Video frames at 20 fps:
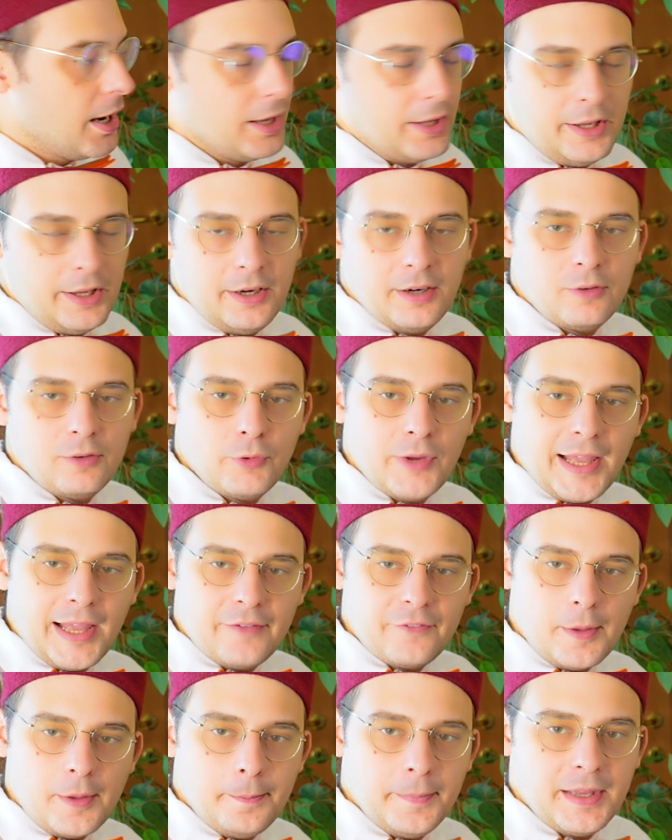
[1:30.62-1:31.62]
Here we
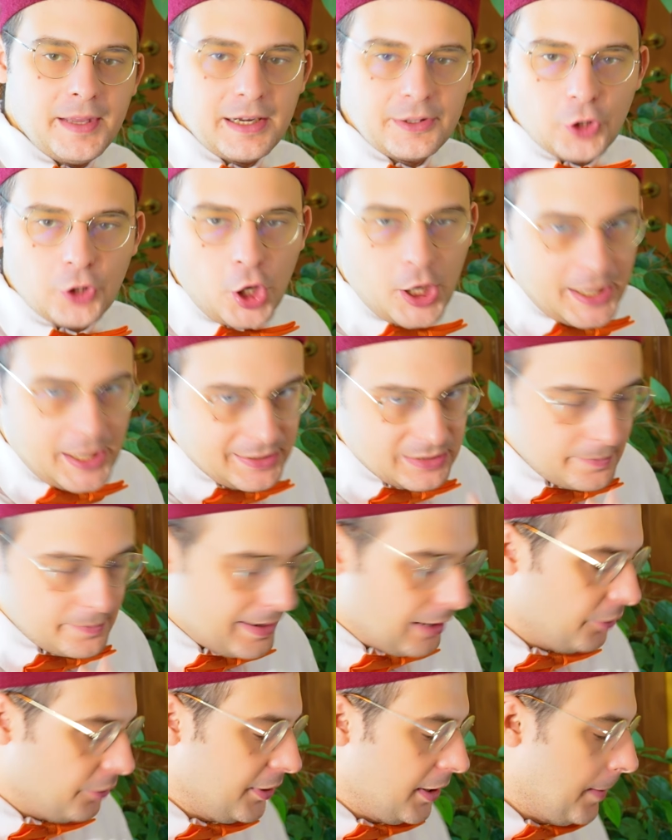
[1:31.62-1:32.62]
have mi re do in the
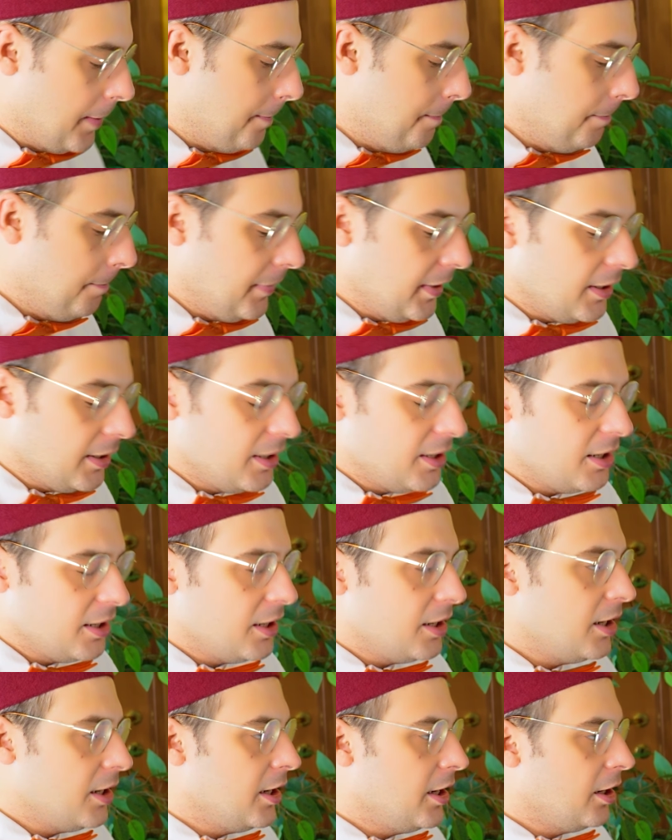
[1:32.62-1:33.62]
melody,
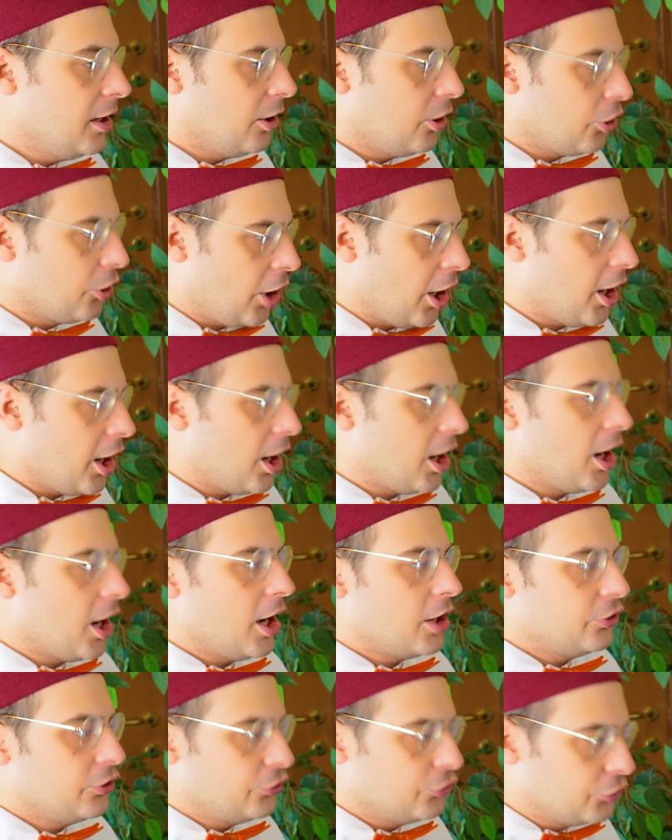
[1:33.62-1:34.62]
mi
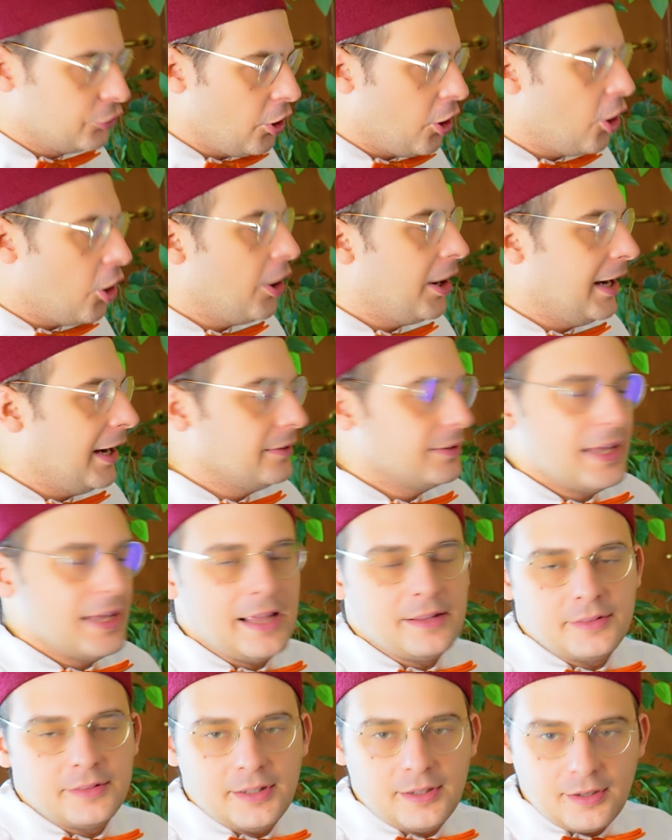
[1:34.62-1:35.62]
re do in the
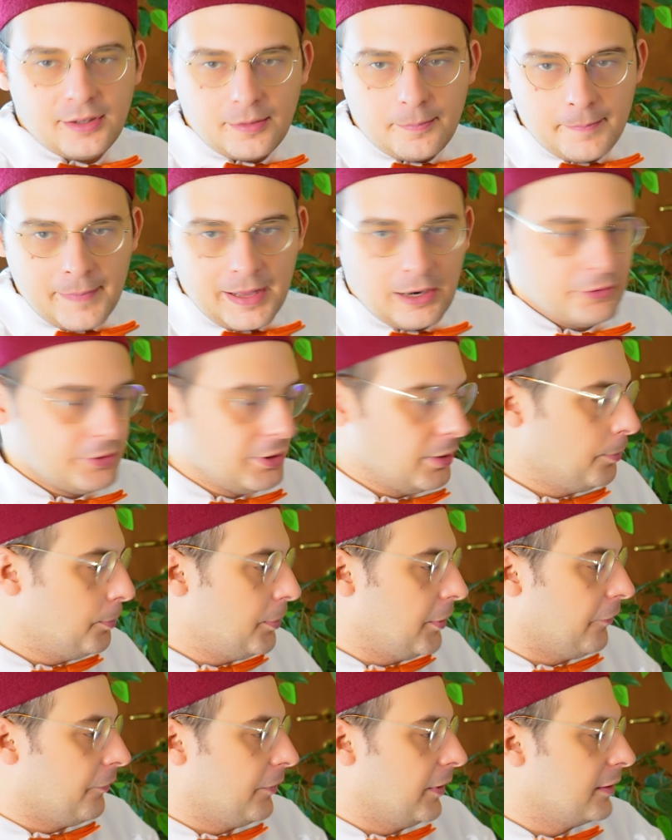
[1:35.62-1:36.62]
ending melody.
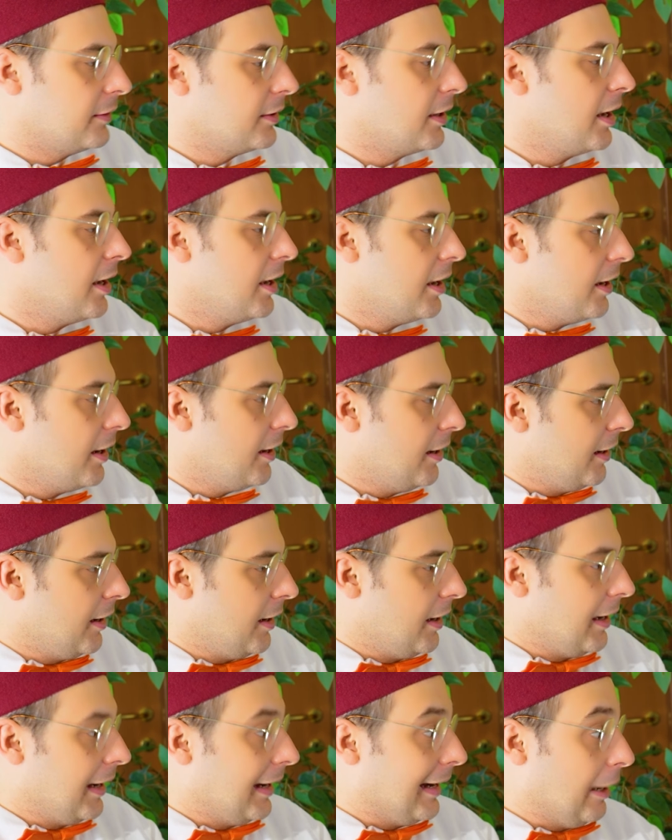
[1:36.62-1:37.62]
Perfect.
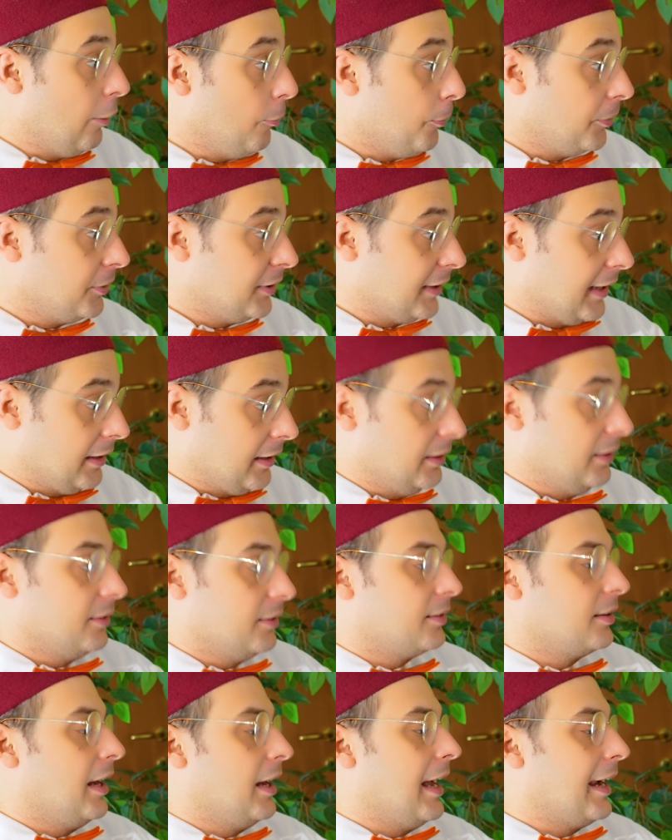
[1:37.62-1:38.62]
Compound
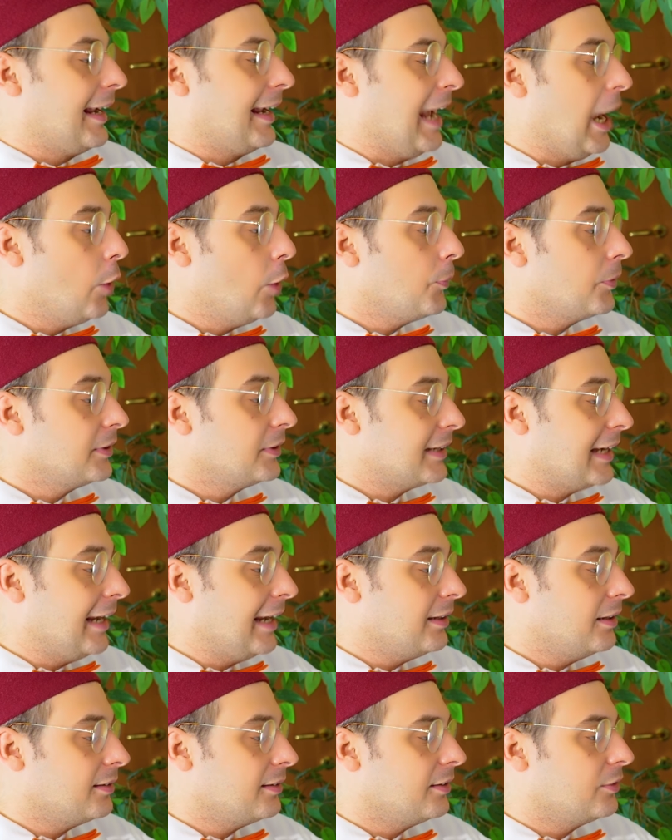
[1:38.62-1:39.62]
cadence. A compound
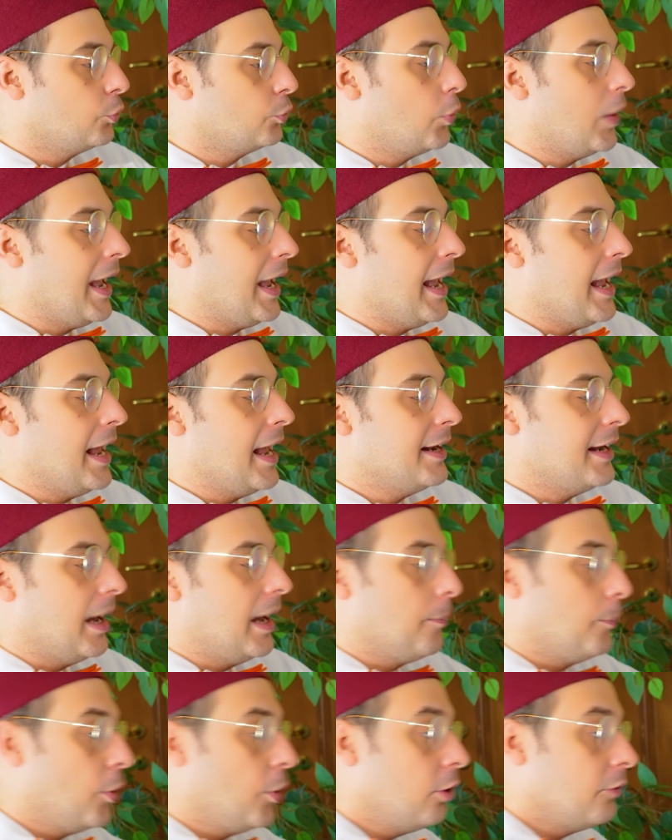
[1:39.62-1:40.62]
cadence is when
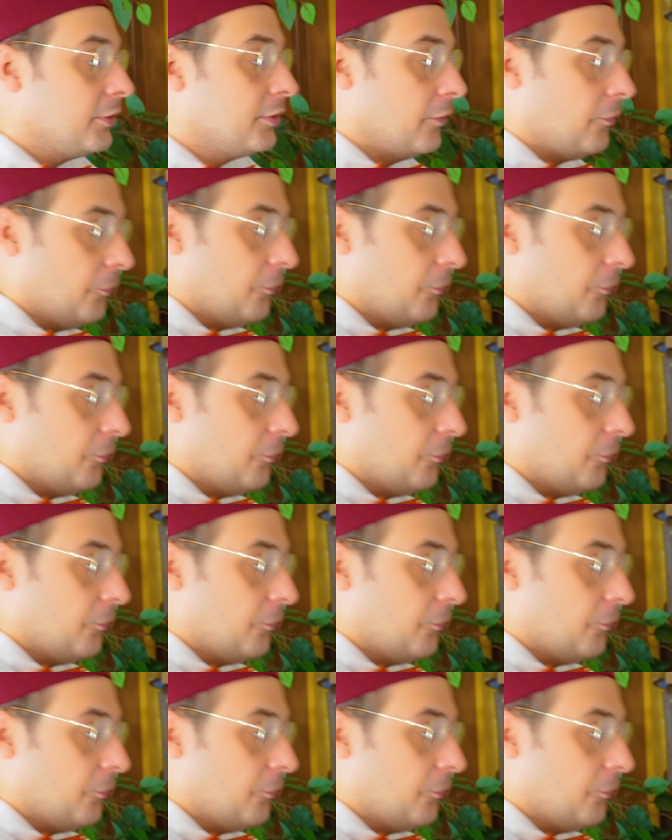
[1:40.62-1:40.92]
above the